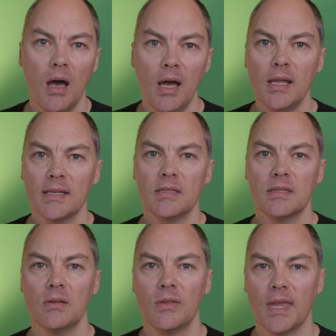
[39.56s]
I like to
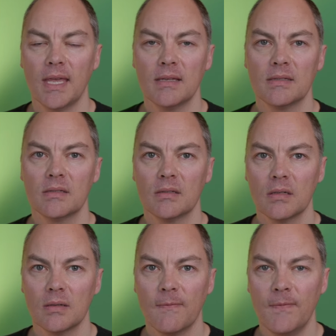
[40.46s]
do things
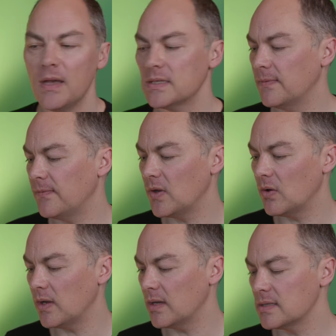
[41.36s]
fast and
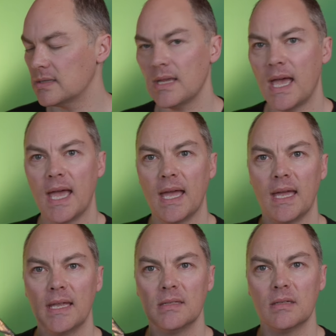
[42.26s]
furious
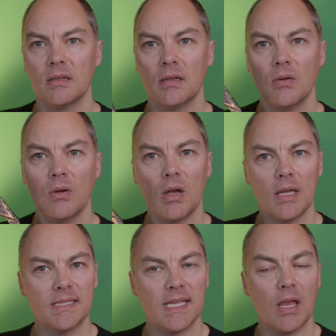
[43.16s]
and
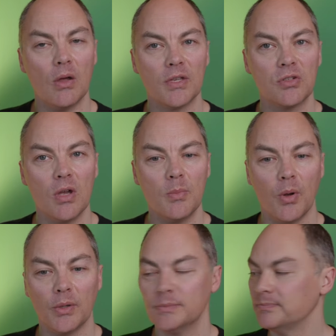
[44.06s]
stick it on the
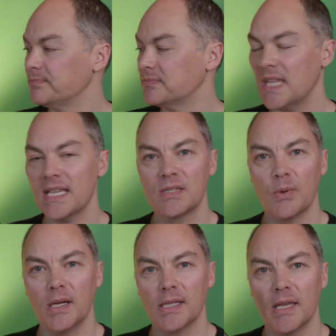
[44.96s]
tripod. That's the
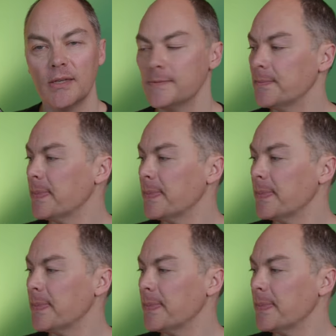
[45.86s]
way I go.